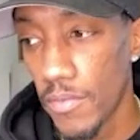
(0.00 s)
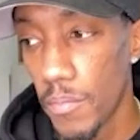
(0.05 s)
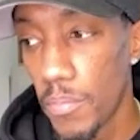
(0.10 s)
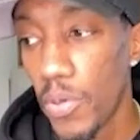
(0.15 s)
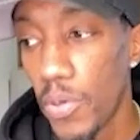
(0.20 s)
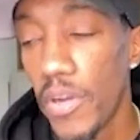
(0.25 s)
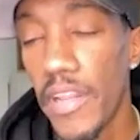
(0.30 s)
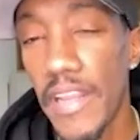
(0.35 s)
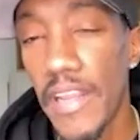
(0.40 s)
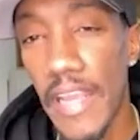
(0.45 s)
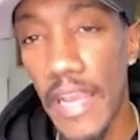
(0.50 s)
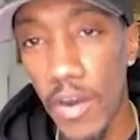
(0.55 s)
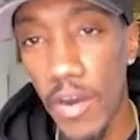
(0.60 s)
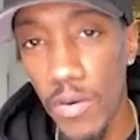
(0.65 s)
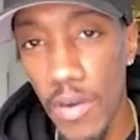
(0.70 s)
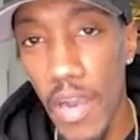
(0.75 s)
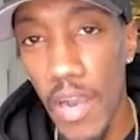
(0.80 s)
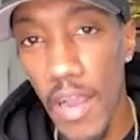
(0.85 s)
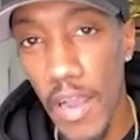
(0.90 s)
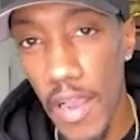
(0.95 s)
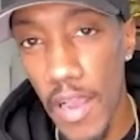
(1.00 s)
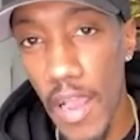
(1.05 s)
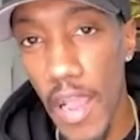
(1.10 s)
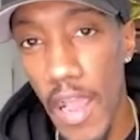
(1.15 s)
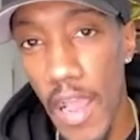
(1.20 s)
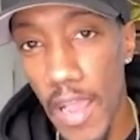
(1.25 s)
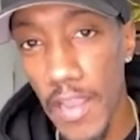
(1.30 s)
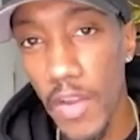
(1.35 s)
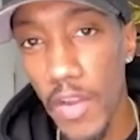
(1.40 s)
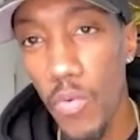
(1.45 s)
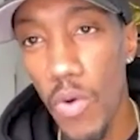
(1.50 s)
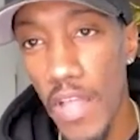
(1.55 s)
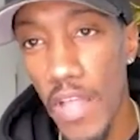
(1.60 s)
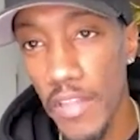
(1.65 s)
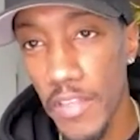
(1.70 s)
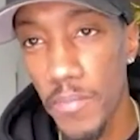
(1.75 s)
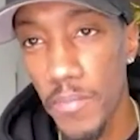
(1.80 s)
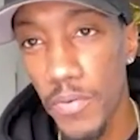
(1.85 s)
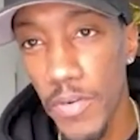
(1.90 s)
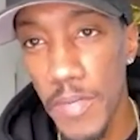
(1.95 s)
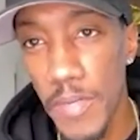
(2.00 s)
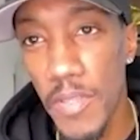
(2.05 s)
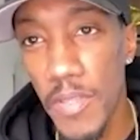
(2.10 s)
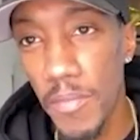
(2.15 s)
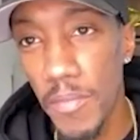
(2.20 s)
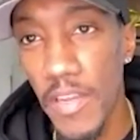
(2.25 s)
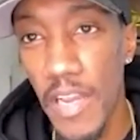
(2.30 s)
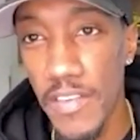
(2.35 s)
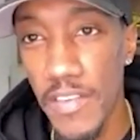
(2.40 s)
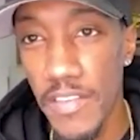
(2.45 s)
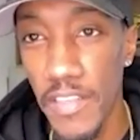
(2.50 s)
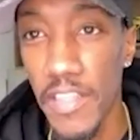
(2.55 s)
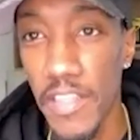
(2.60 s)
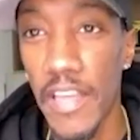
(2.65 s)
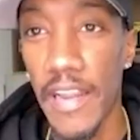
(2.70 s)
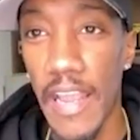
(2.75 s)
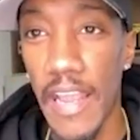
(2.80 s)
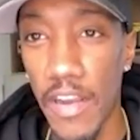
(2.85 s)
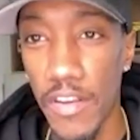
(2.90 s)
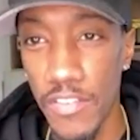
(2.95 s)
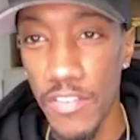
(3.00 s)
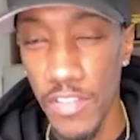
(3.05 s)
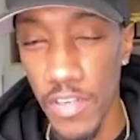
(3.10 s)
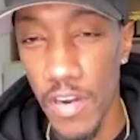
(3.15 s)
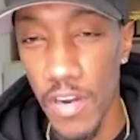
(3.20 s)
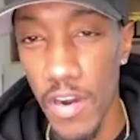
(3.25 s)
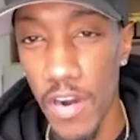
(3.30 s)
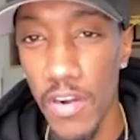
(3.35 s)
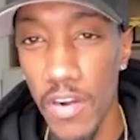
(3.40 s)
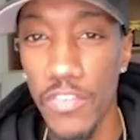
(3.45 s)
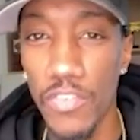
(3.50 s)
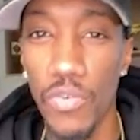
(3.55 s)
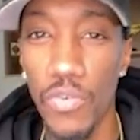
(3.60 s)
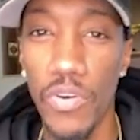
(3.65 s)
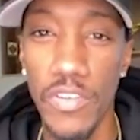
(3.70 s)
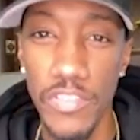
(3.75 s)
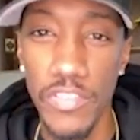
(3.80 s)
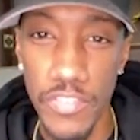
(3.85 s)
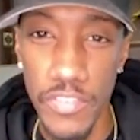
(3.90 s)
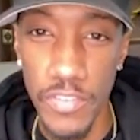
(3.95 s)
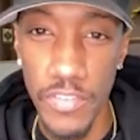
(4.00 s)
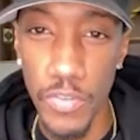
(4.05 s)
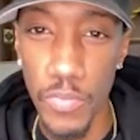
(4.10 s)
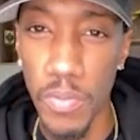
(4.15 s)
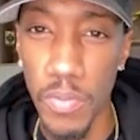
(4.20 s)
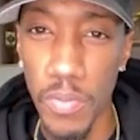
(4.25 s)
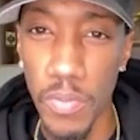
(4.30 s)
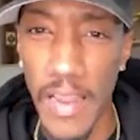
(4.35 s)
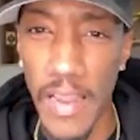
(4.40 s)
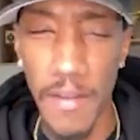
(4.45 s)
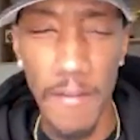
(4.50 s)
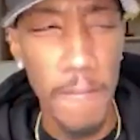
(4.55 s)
putting out high quality premium content like House of Cards, Orange is the New Black.